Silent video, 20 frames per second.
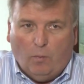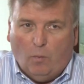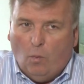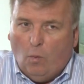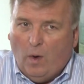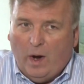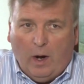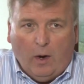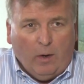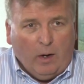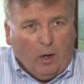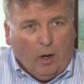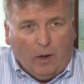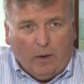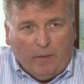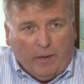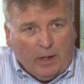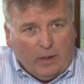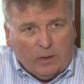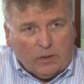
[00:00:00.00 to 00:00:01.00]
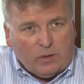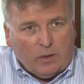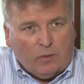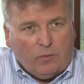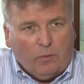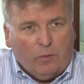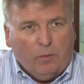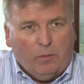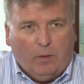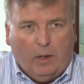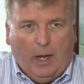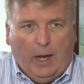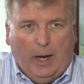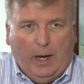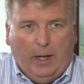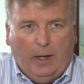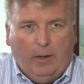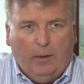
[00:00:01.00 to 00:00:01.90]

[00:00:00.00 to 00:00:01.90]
where in all of that does the truth lie?